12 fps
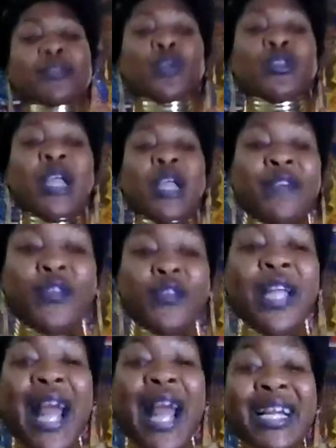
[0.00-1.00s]
And I'm so
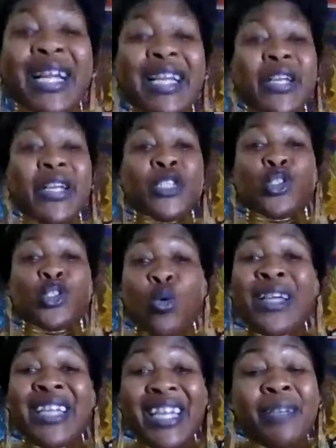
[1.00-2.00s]
thankful that I can
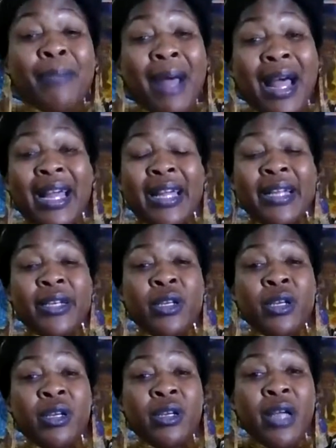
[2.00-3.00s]
enjoy getting mine.
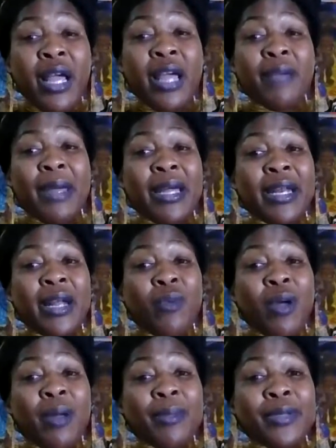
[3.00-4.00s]
Amen, a
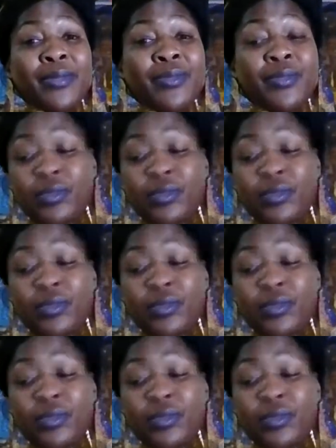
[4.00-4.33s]
woman.